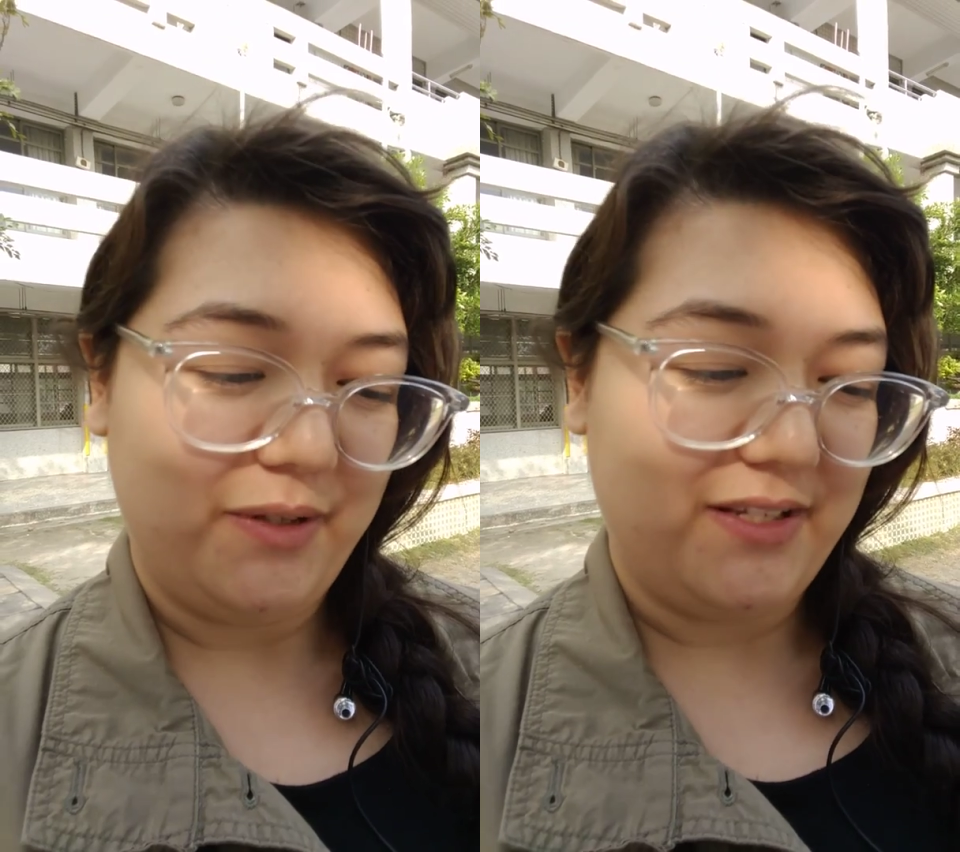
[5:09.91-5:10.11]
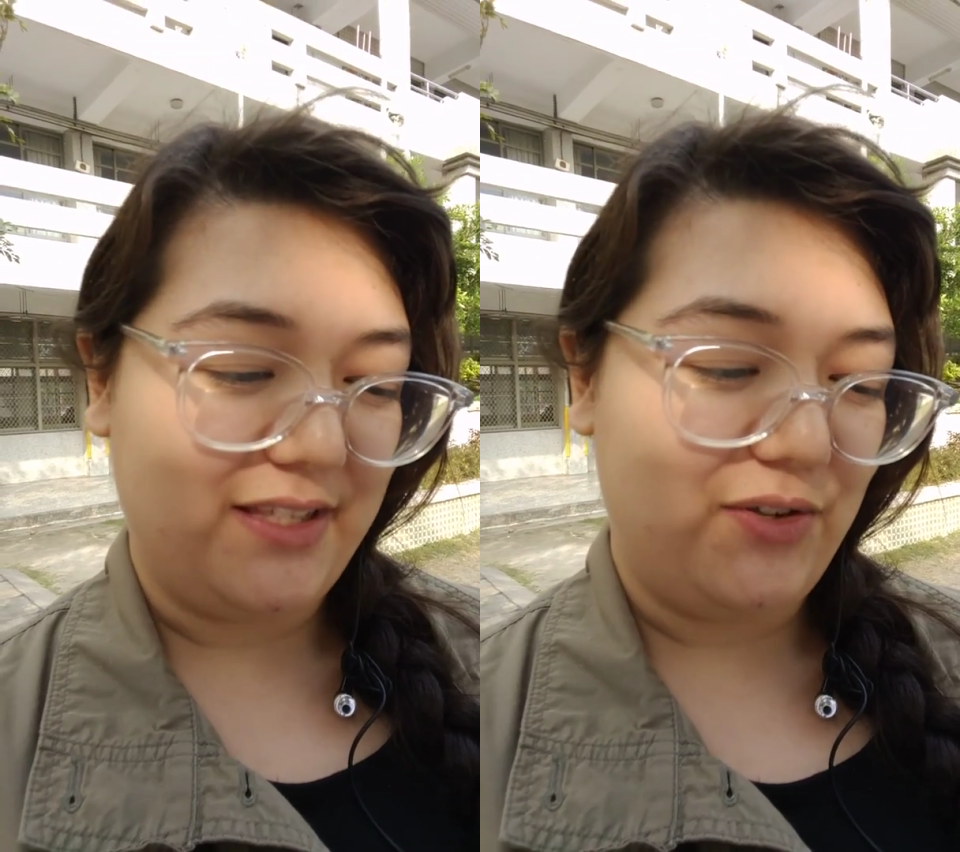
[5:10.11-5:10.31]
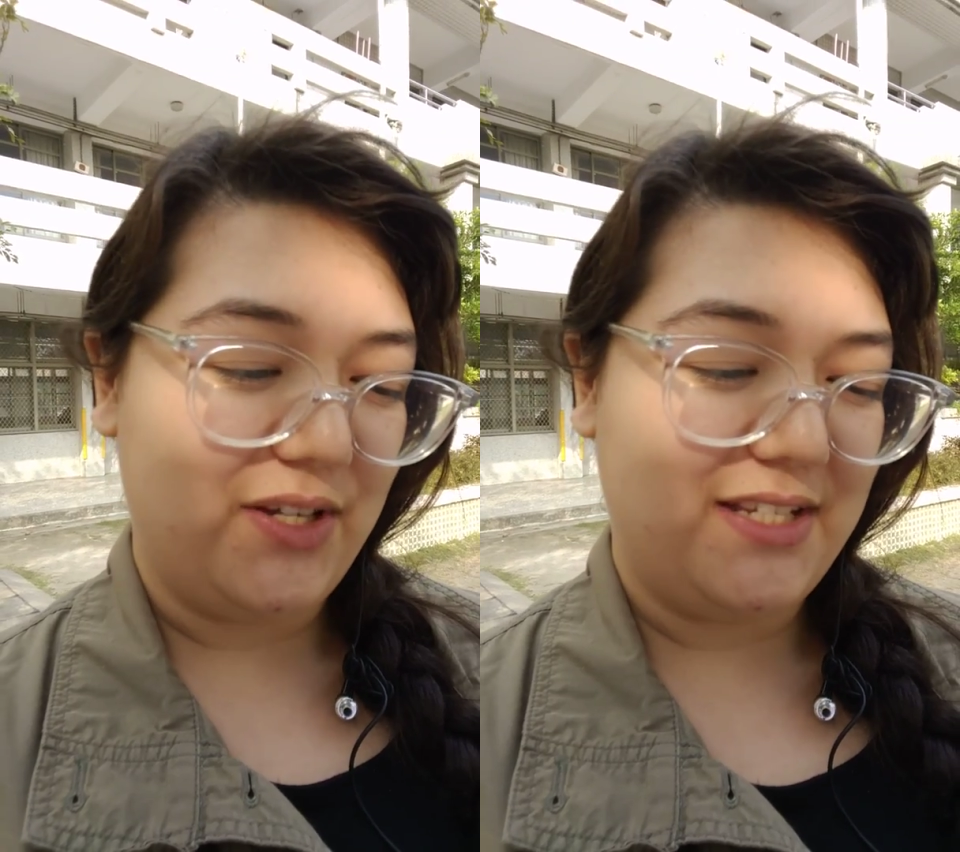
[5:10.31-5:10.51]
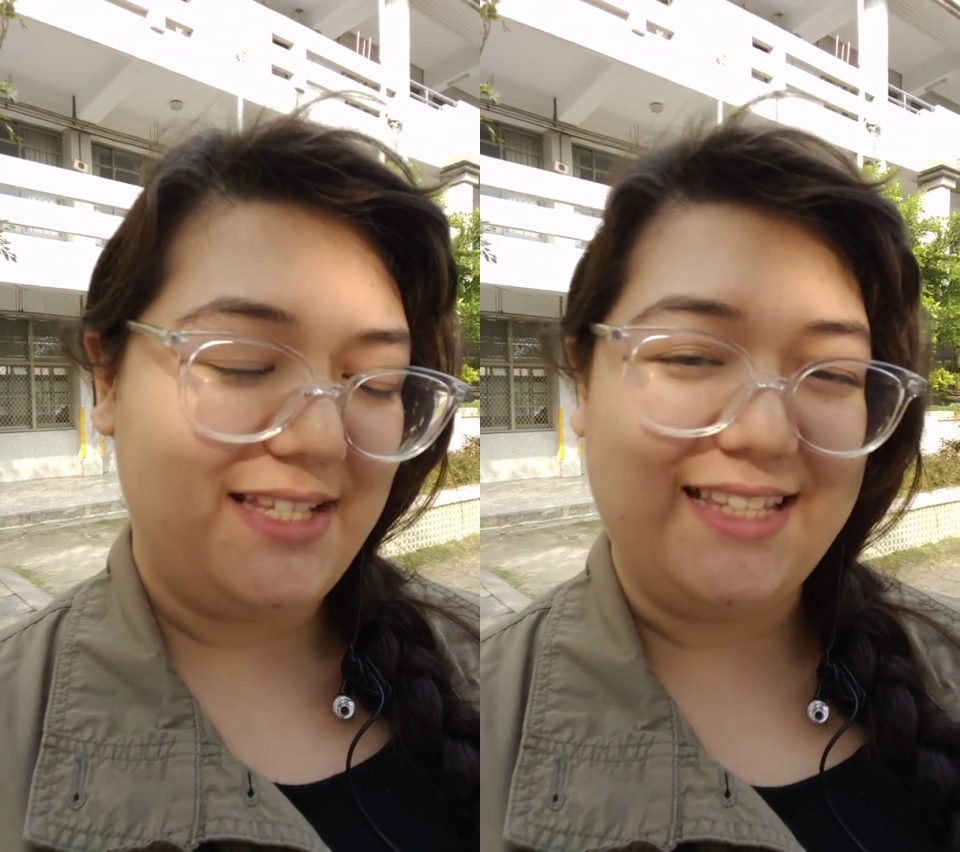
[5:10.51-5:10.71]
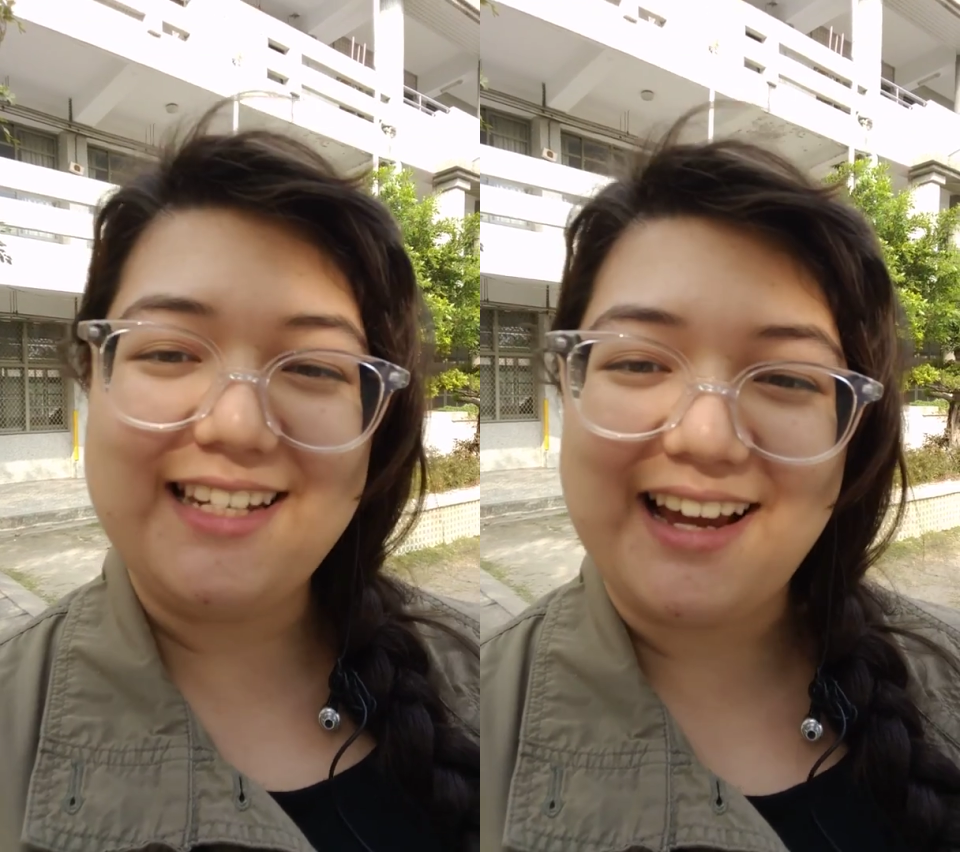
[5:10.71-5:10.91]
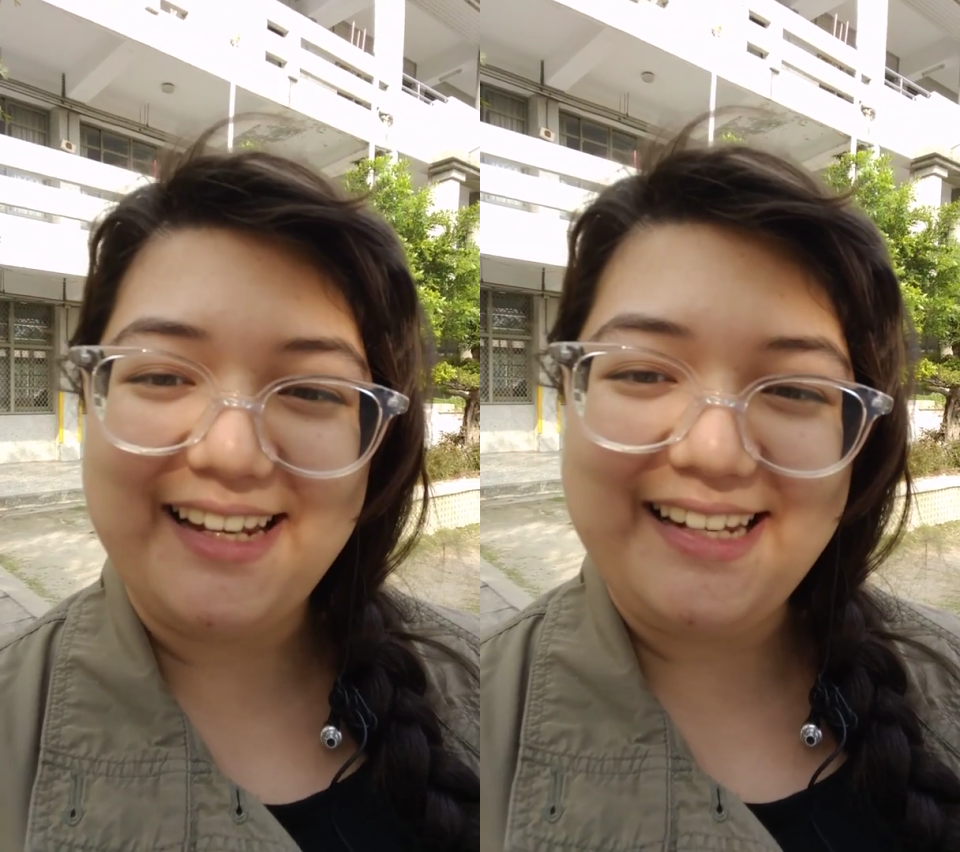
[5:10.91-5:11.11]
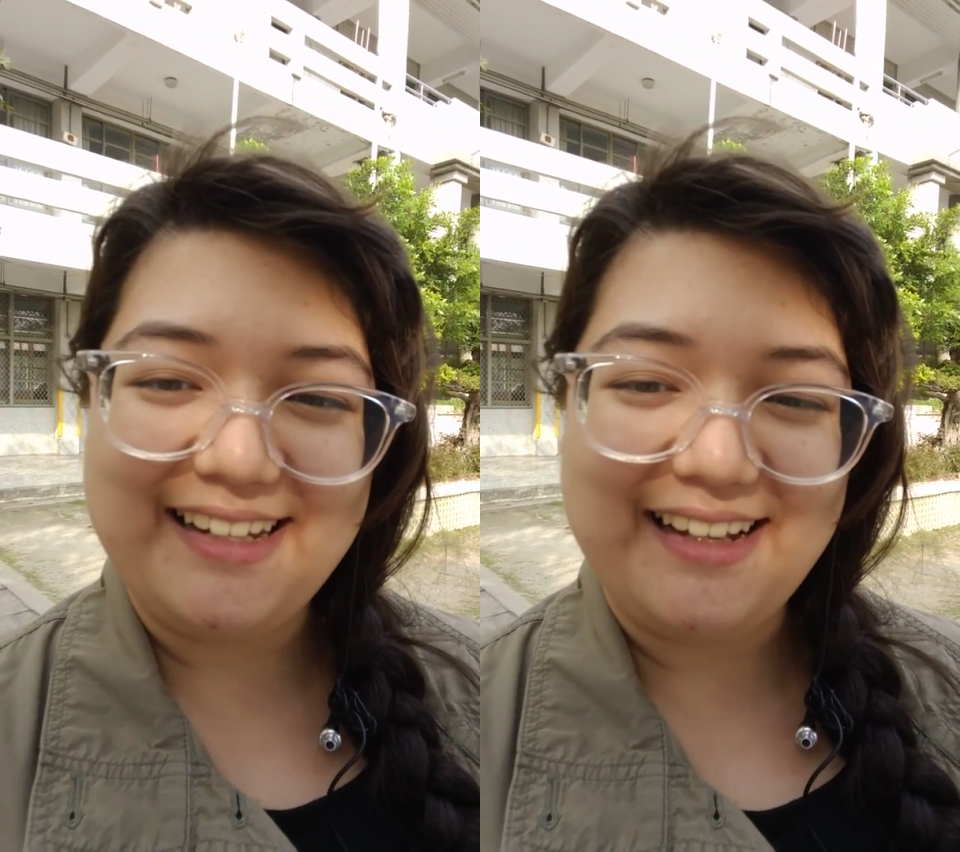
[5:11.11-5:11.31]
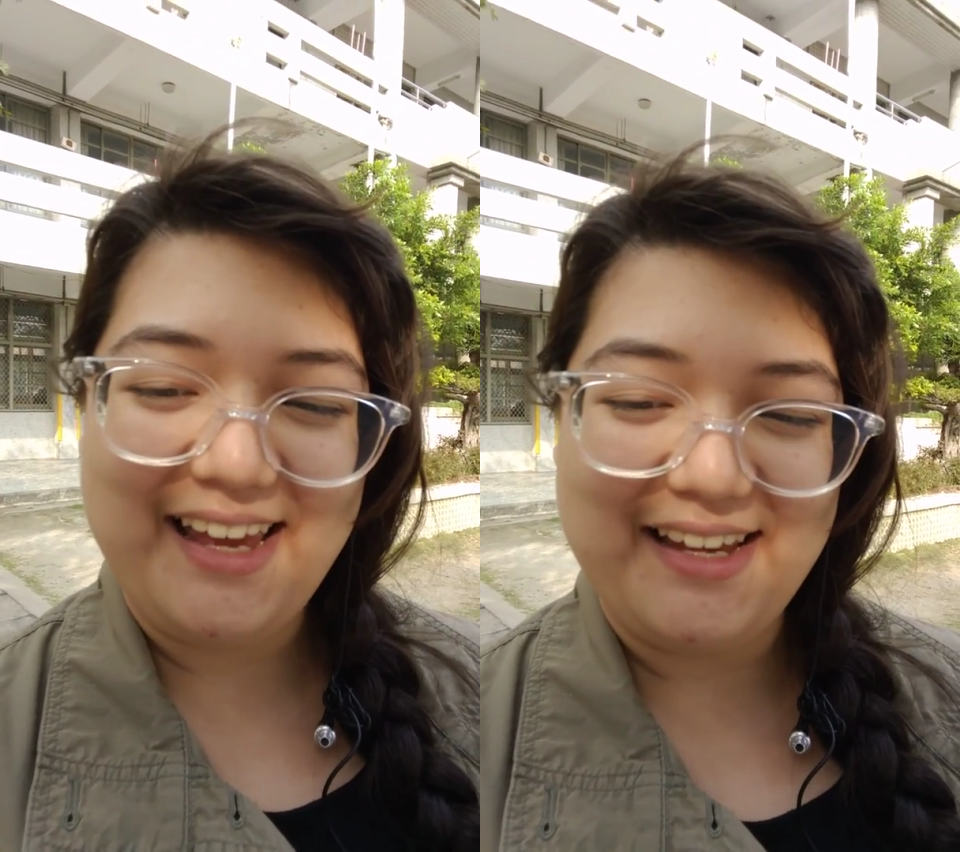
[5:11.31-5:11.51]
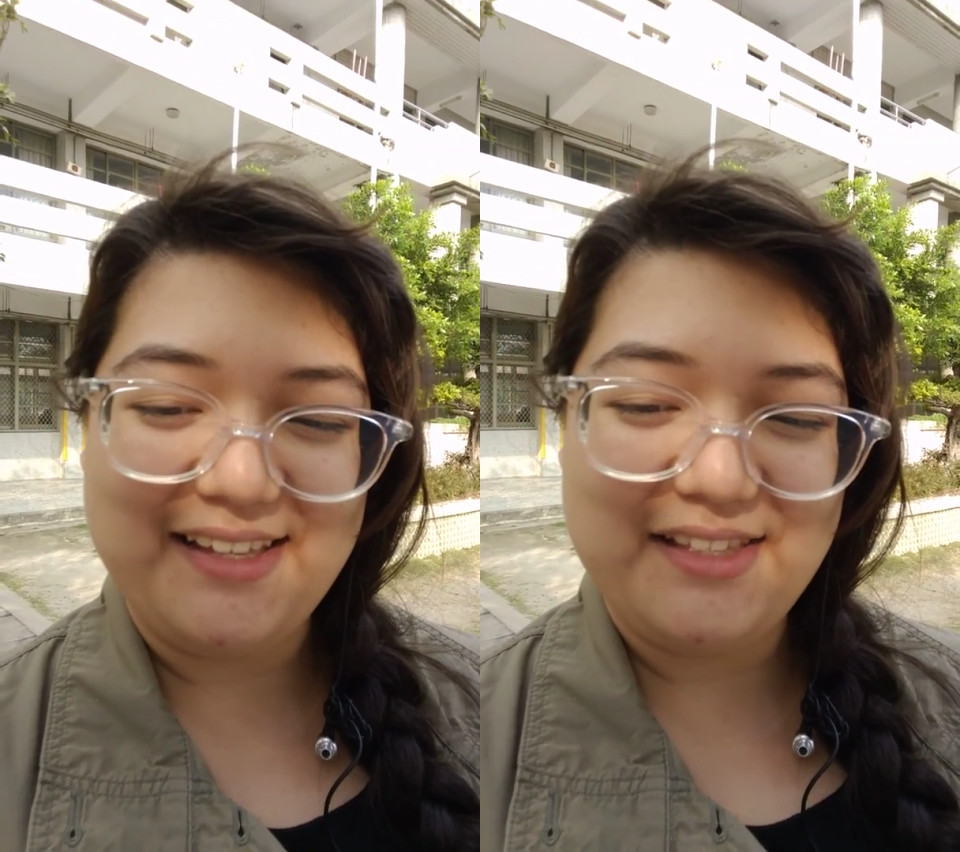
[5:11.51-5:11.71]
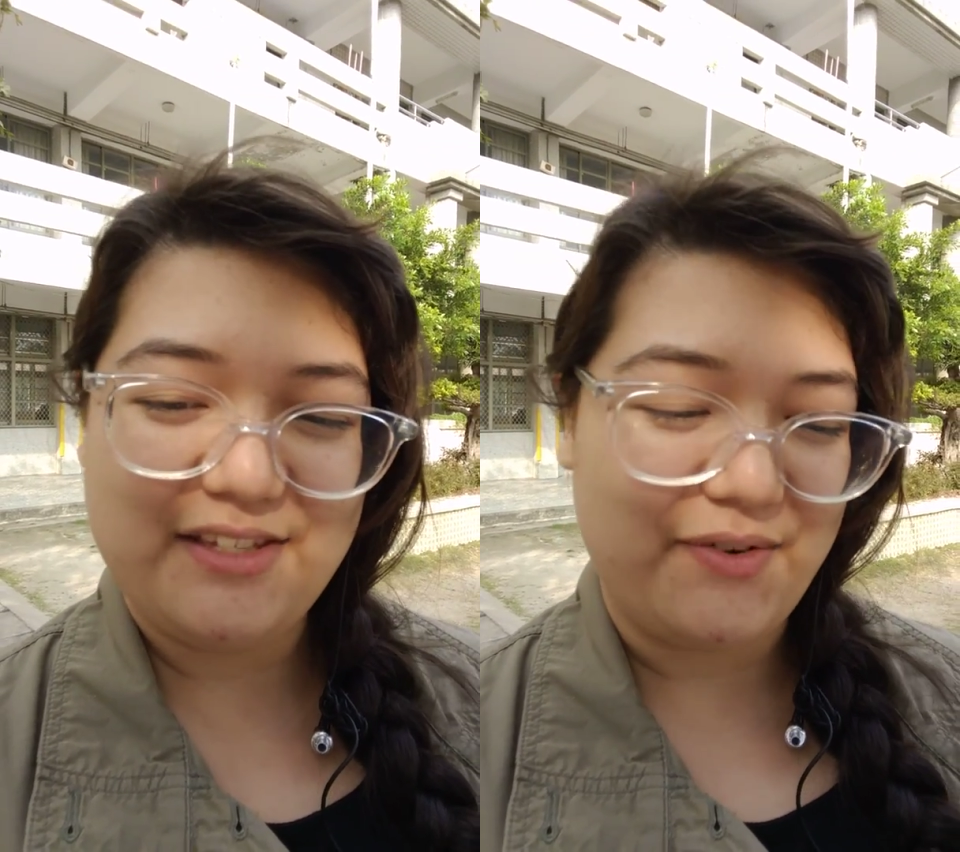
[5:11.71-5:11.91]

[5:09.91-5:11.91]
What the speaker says: because then you get to see the tiny hands